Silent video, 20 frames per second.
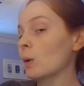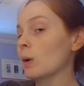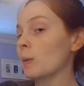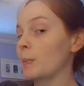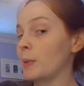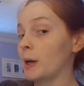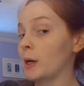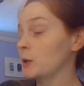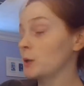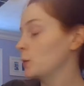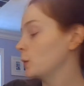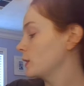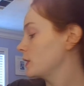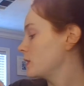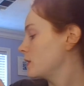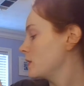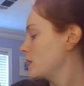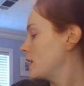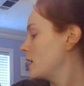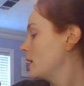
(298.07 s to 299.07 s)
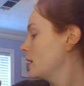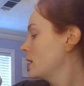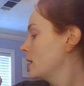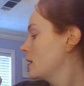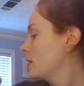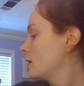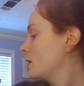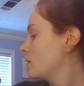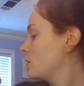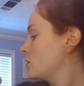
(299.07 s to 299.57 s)
What pairs with C?
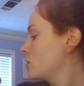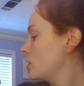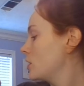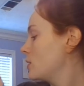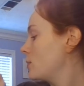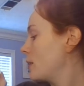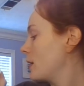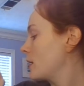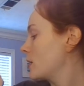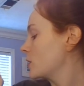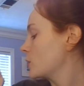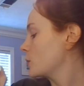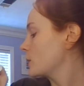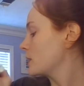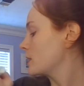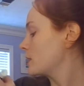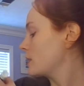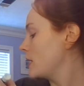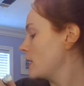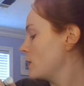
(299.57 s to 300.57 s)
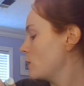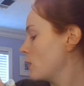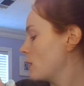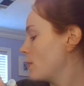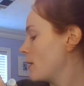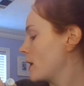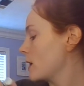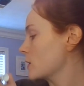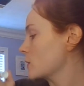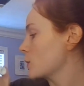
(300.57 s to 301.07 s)
G pairs with C. What
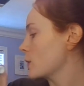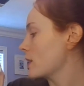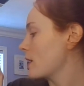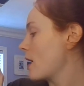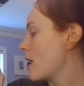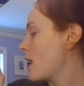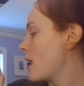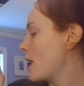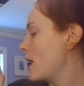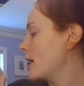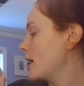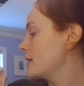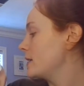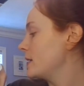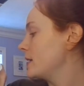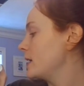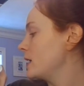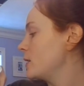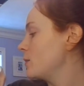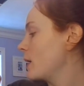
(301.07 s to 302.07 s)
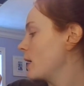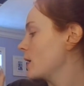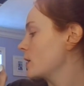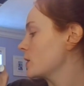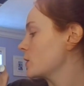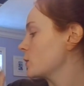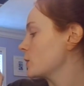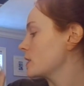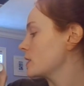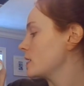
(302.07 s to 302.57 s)
pairs with A? T
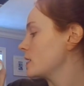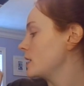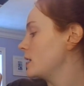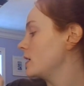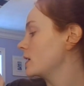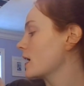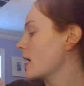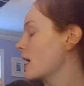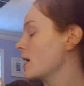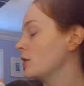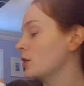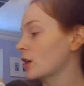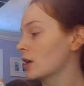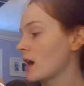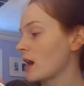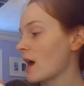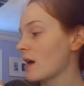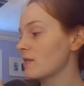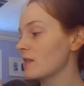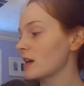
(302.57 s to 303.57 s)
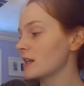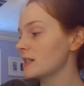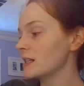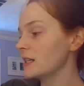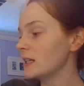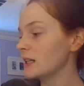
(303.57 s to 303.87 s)
pairs with C. Again, you're going to have that